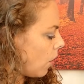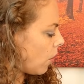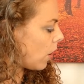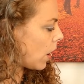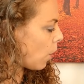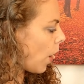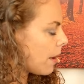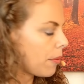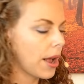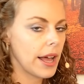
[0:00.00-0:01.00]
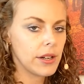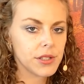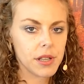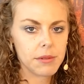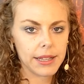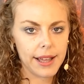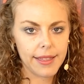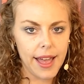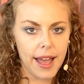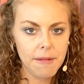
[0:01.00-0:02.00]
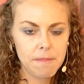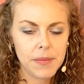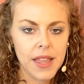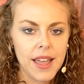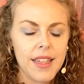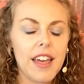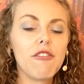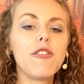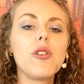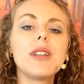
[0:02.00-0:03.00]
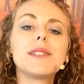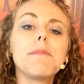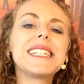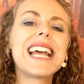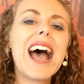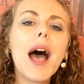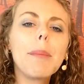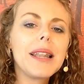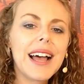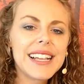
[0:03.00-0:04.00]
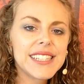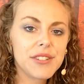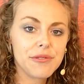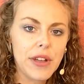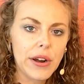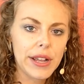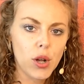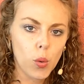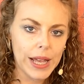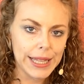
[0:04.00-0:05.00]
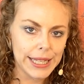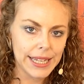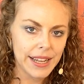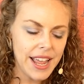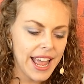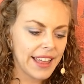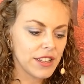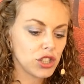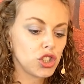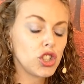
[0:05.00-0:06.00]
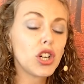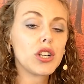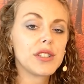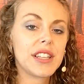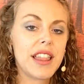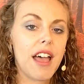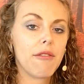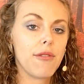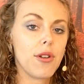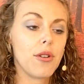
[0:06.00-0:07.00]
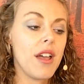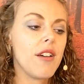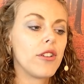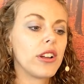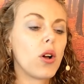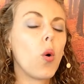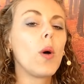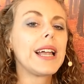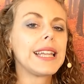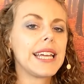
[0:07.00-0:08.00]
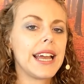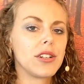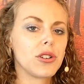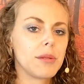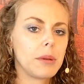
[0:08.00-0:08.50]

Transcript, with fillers: or white bread or something like that, that food is metabolized very quickly, and the sugars in that food very quickly enter the